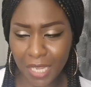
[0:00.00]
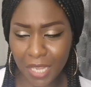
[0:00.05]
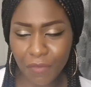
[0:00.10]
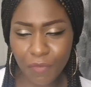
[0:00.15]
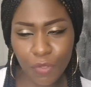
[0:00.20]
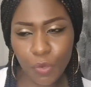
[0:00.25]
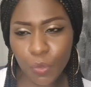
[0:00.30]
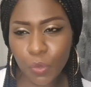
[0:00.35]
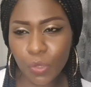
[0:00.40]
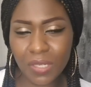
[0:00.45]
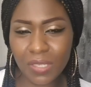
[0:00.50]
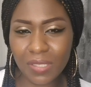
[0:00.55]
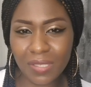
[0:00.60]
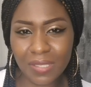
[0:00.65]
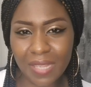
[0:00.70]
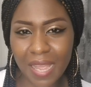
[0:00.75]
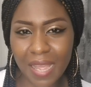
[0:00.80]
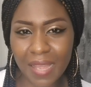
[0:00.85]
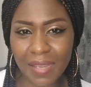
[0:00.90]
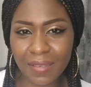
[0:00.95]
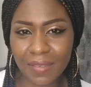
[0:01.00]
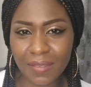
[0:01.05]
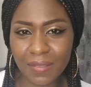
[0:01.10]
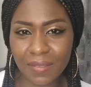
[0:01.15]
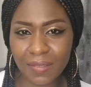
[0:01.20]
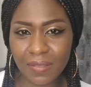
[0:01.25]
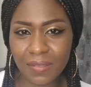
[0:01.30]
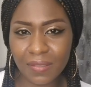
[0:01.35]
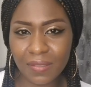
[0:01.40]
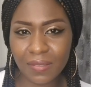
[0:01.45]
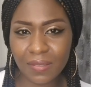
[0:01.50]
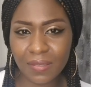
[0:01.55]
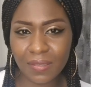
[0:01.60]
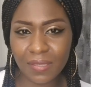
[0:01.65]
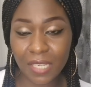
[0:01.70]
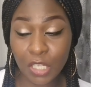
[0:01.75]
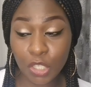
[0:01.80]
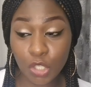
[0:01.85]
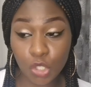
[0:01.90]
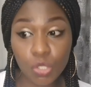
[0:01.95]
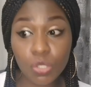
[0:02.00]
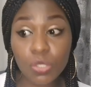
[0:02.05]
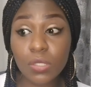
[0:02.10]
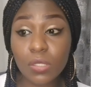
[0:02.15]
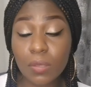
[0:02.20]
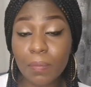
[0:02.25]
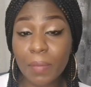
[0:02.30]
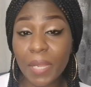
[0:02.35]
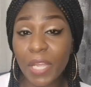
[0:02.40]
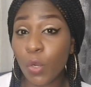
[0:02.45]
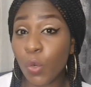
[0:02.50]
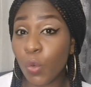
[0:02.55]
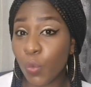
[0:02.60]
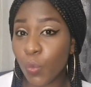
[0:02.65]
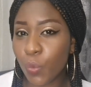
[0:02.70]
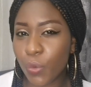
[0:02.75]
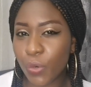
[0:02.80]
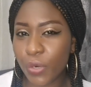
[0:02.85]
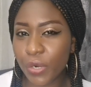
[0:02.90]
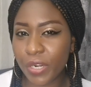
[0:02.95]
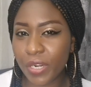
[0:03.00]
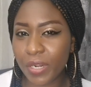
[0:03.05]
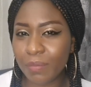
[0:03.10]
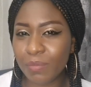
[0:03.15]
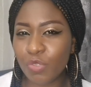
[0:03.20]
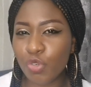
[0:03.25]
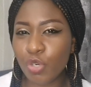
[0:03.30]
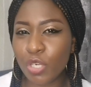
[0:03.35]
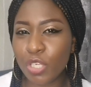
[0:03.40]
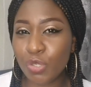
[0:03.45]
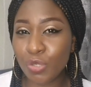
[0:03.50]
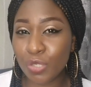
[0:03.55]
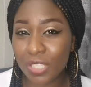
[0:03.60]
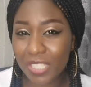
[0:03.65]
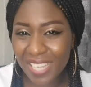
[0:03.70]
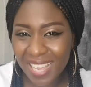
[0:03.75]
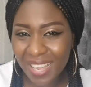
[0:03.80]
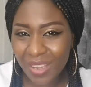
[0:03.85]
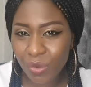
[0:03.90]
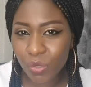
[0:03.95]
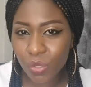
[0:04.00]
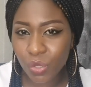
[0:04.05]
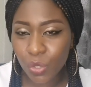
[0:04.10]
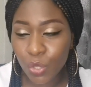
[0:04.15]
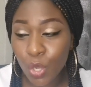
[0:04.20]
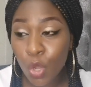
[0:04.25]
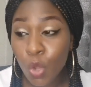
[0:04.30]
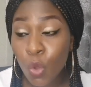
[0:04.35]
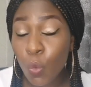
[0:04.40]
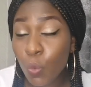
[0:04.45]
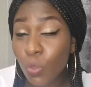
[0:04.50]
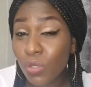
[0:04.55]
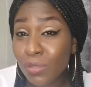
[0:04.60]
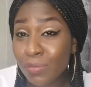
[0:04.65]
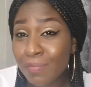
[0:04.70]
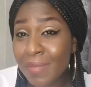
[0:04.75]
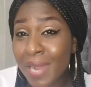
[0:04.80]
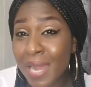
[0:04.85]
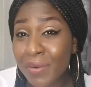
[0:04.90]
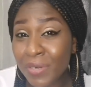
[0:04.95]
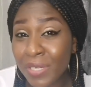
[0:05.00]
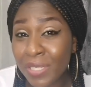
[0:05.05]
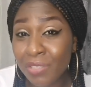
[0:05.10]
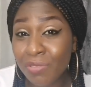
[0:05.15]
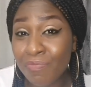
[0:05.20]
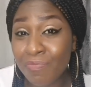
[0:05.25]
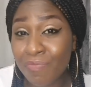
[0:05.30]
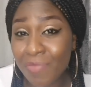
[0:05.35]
If you understand, it's just in my own word, I'm trying to tell you what marriage